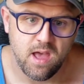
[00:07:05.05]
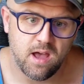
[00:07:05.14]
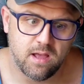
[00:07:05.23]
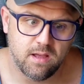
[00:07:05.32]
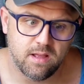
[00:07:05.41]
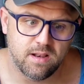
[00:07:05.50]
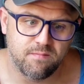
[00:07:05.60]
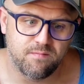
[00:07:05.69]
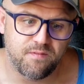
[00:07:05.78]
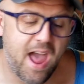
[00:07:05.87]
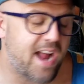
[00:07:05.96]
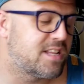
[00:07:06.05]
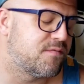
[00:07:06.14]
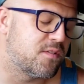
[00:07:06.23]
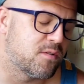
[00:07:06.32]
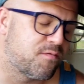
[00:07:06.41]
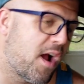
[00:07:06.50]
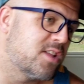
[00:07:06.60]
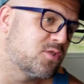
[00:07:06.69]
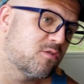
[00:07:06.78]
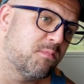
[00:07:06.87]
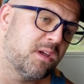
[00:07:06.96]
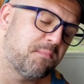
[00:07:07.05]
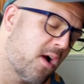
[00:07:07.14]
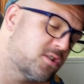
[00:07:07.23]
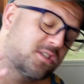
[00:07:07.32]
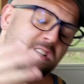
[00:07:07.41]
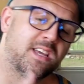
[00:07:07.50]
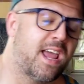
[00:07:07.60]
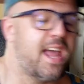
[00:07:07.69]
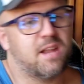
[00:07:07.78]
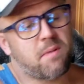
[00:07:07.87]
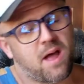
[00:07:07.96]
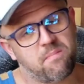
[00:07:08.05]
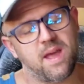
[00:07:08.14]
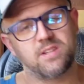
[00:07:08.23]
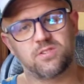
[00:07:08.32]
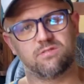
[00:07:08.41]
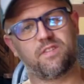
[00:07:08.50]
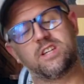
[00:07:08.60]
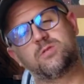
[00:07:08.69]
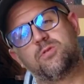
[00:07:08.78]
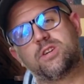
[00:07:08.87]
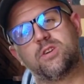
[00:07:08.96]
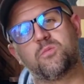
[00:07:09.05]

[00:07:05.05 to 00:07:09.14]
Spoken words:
And in fact, if you're friends with me personally and my page on Facebook,